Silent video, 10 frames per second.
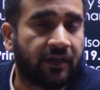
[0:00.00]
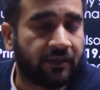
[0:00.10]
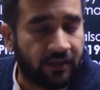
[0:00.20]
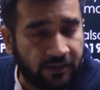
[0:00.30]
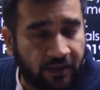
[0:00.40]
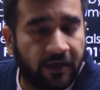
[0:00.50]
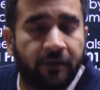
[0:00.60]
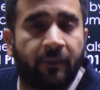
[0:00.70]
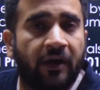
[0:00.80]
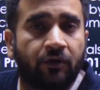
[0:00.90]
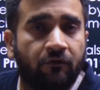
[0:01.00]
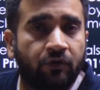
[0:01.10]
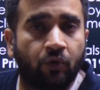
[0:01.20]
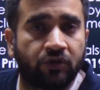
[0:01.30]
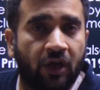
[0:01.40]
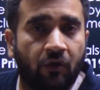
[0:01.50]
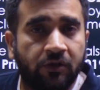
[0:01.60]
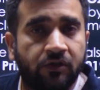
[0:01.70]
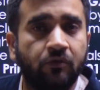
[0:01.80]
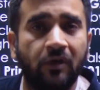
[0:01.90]
the third part of Yojana
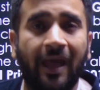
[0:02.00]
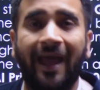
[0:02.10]
also,